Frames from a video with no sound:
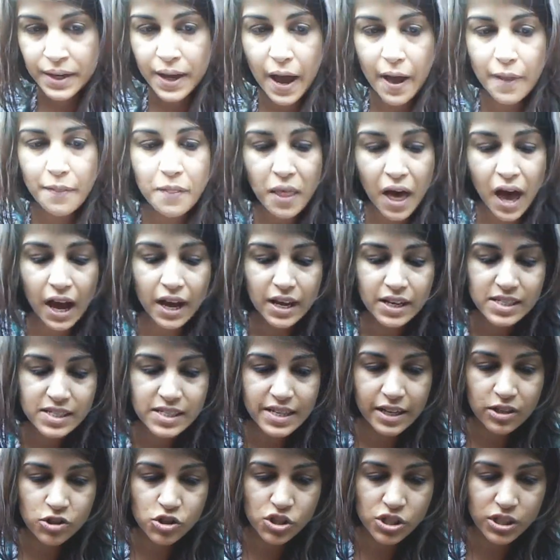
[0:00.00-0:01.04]
And that
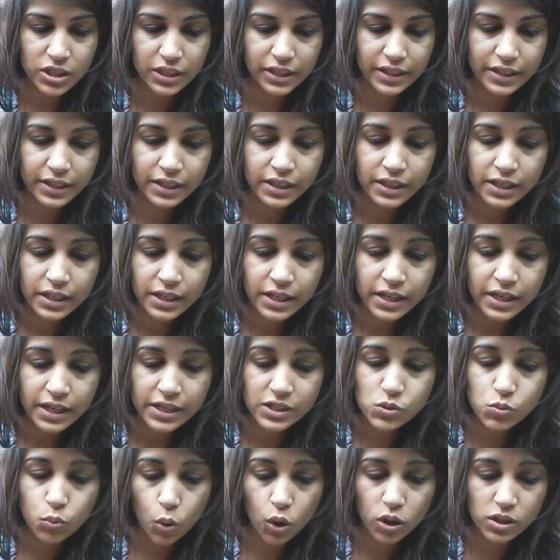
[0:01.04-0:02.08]
essentially
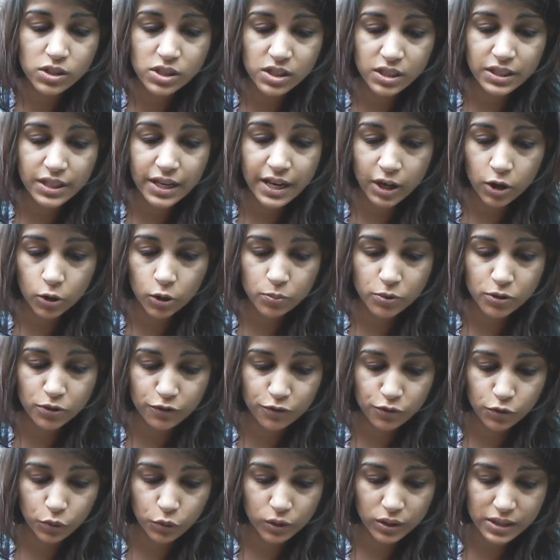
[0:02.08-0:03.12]
is what's going to help you
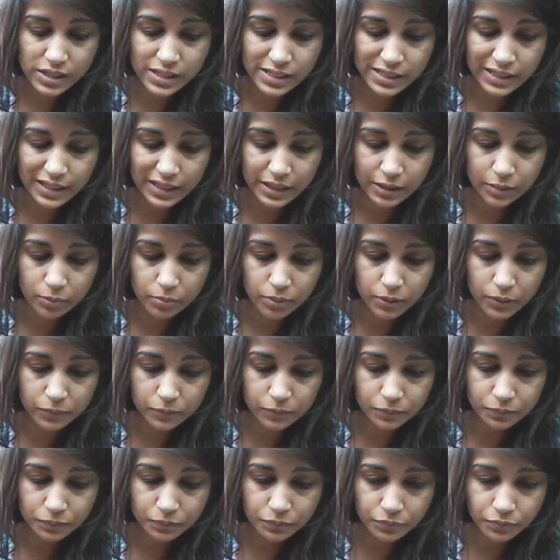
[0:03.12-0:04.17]
fall asleep.
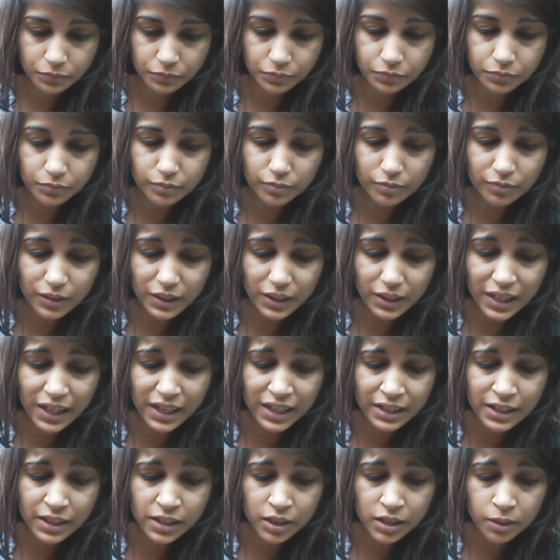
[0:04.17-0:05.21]

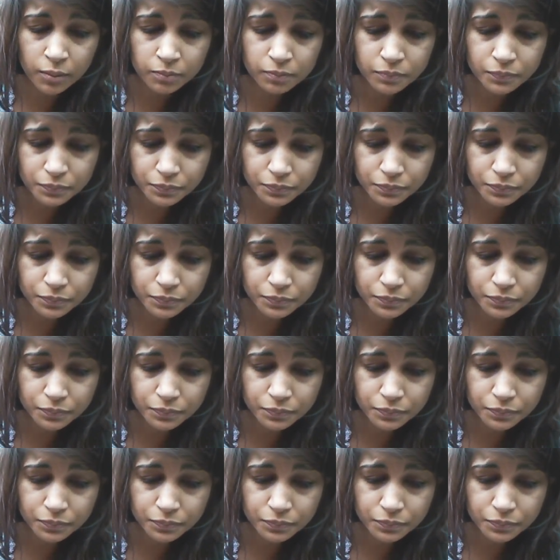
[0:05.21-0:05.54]
And, um...